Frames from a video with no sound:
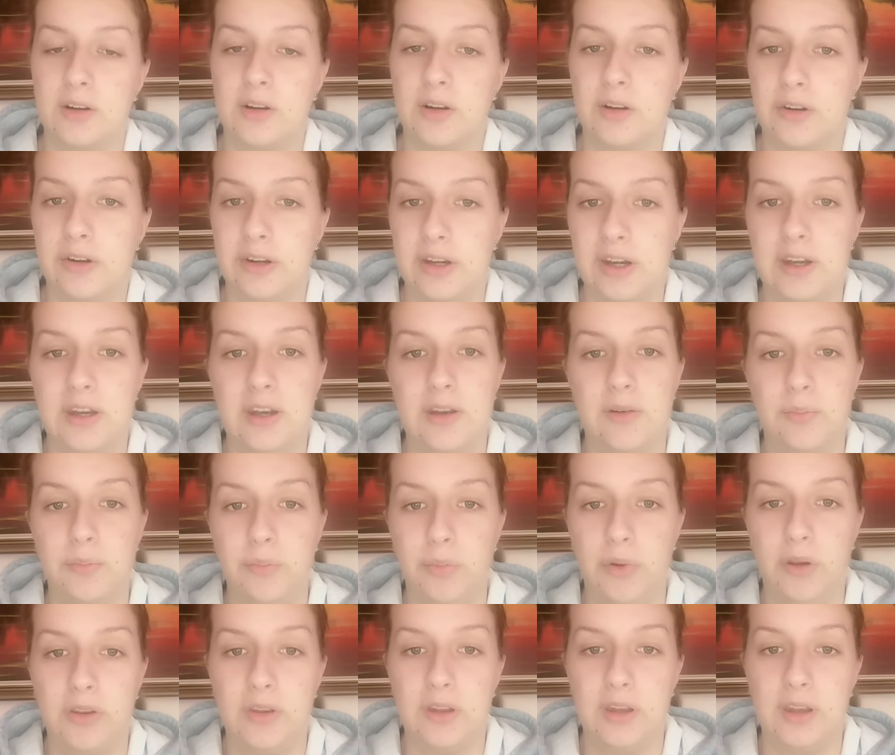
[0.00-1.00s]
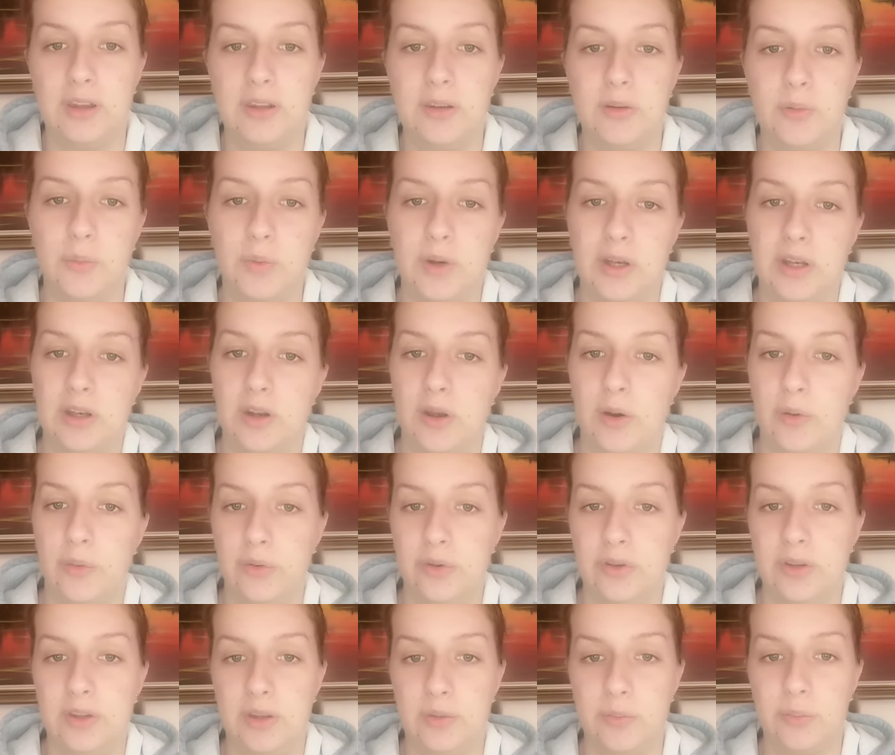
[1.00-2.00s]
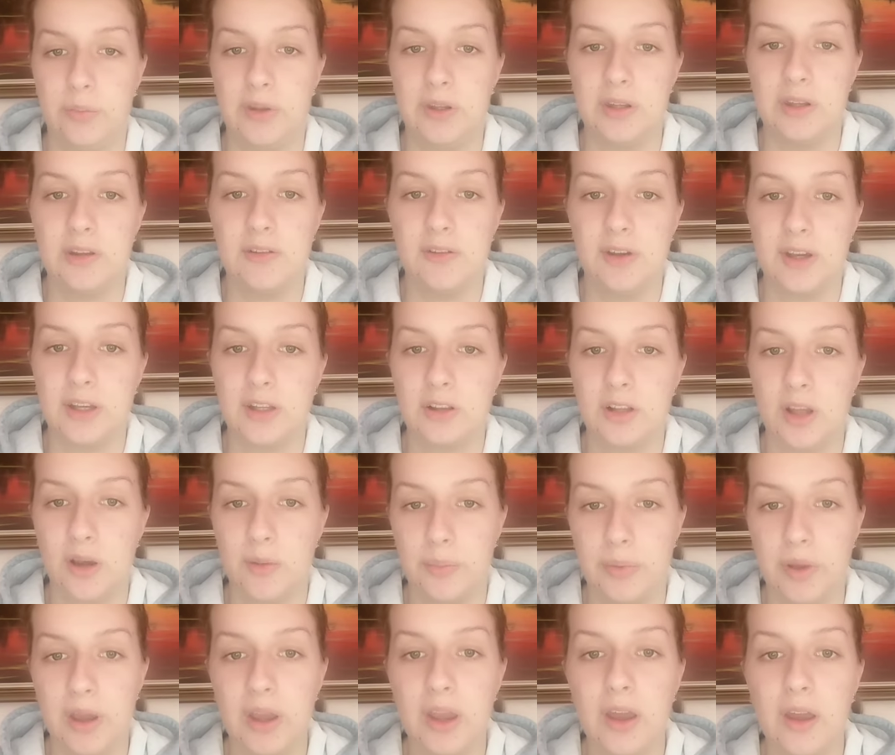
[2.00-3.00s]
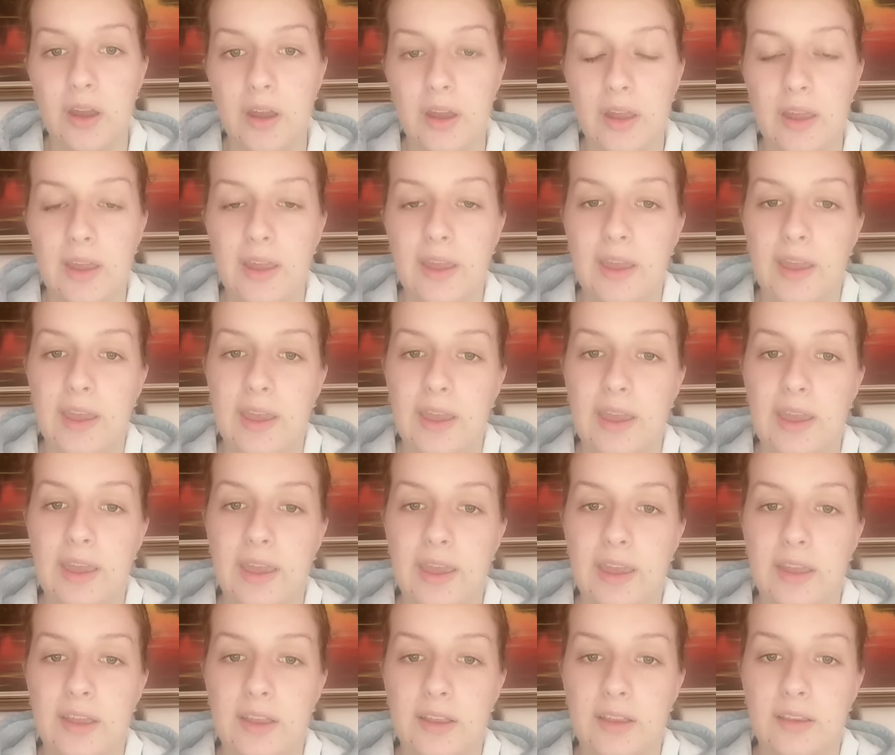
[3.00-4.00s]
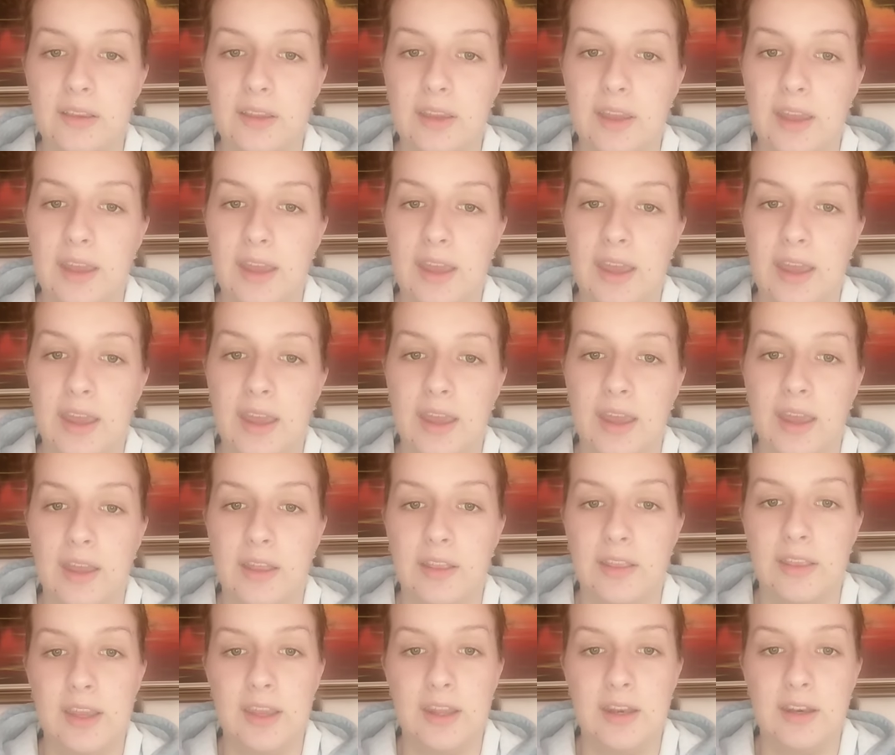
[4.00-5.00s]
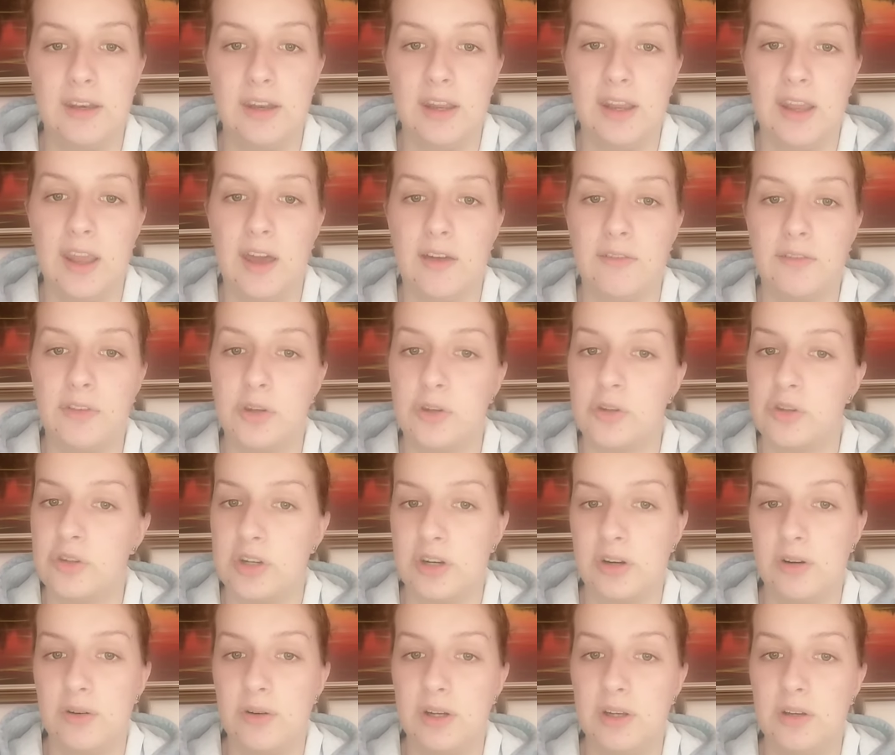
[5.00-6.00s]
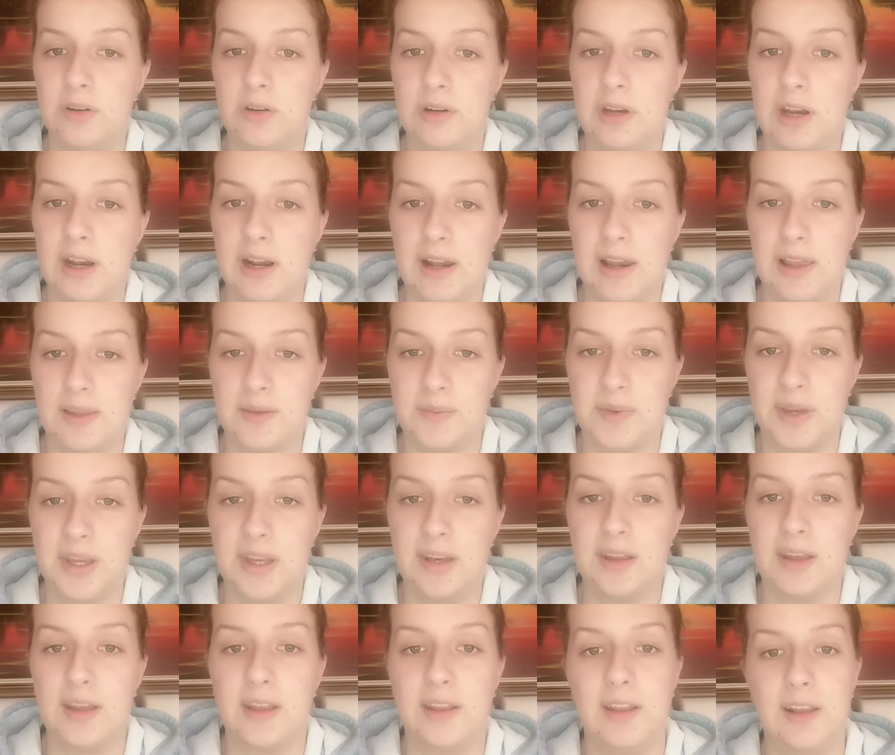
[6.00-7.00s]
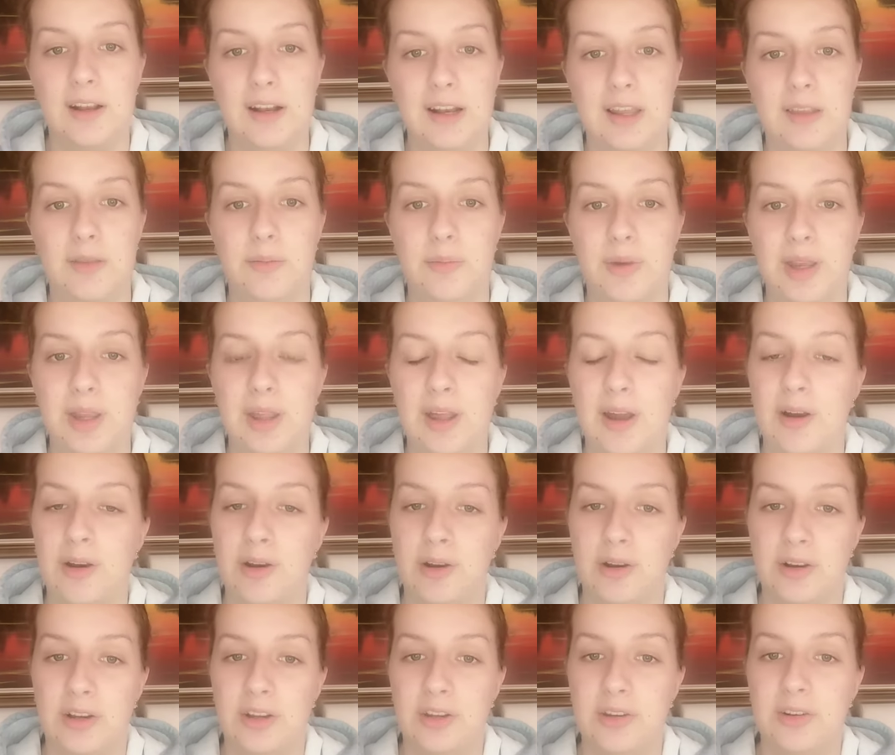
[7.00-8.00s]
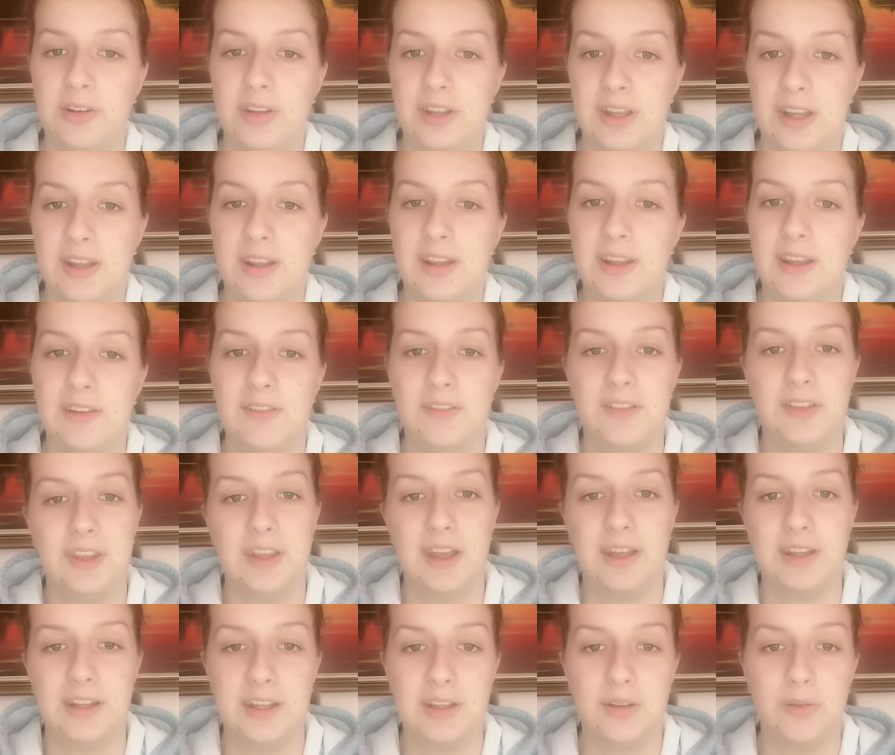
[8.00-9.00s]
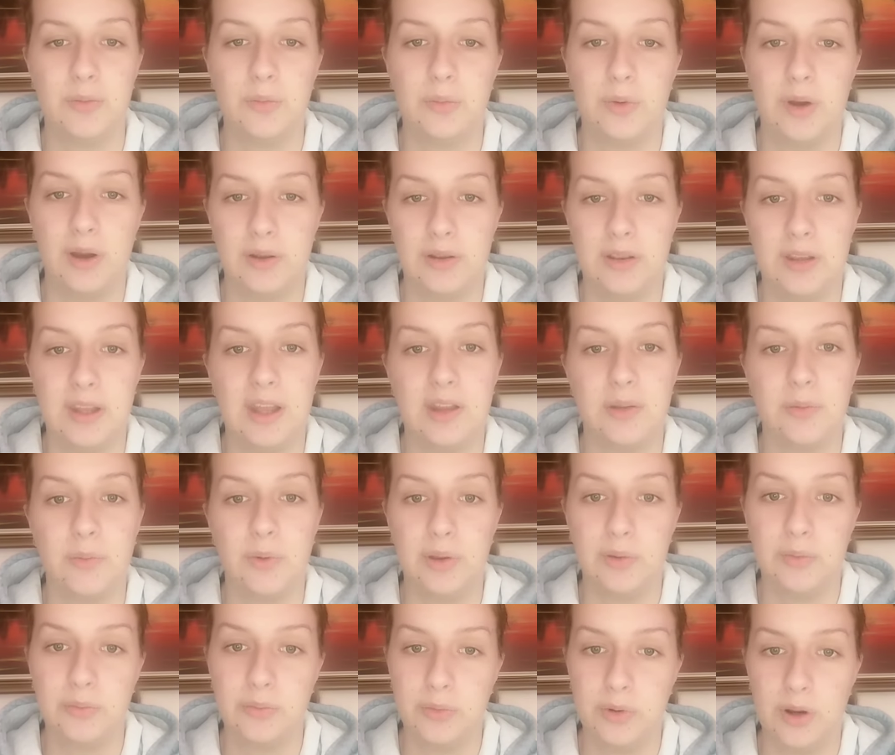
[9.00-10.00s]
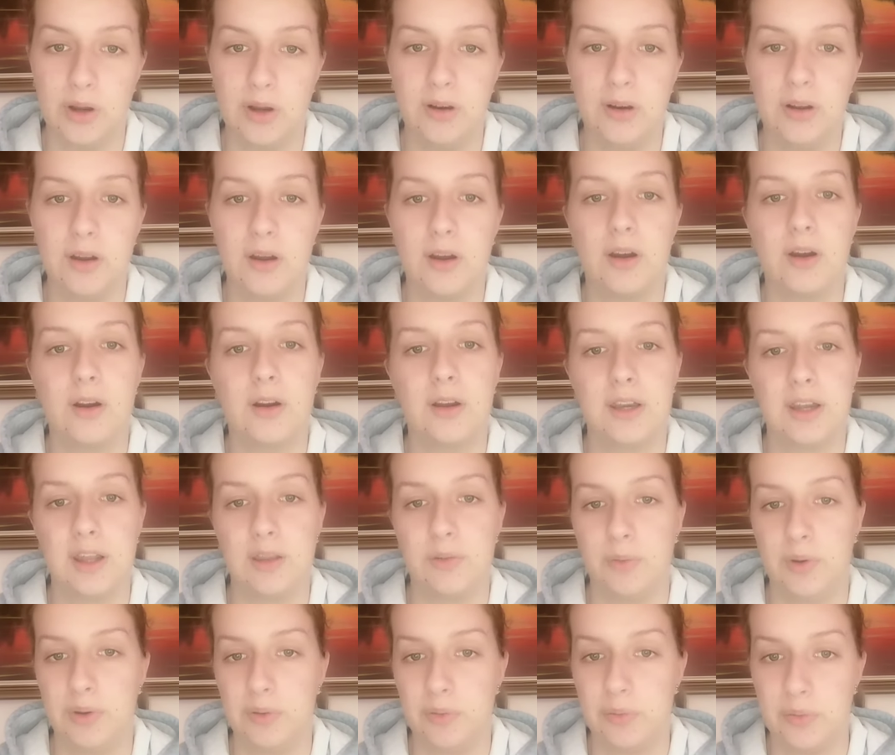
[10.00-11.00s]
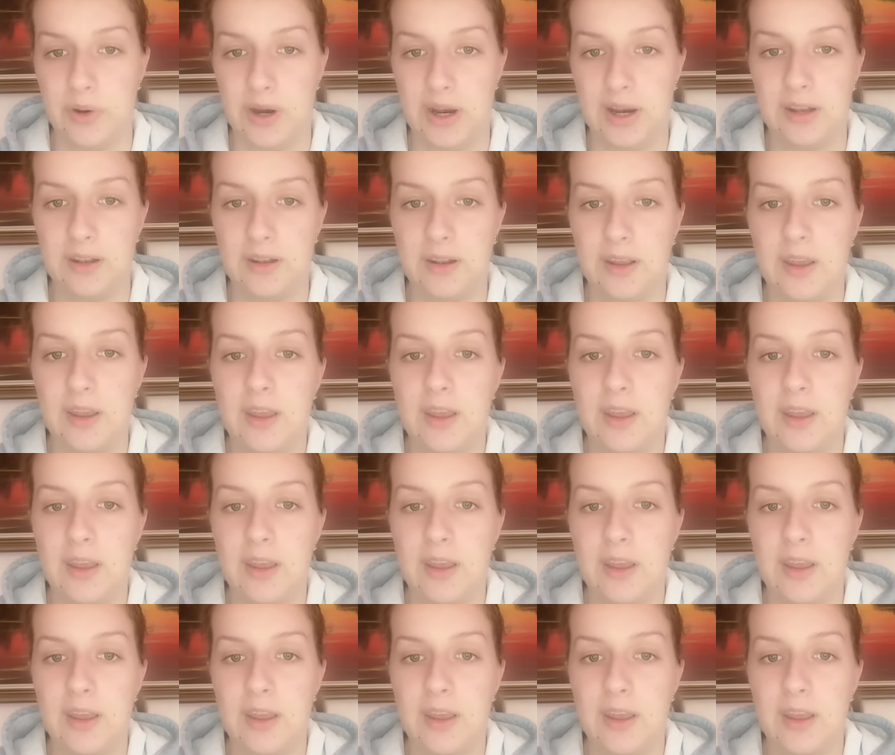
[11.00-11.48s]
cognitive process with those specific topics, and then they have to share it to the classmate, and the classmates are going to say if that was wrong or that was right.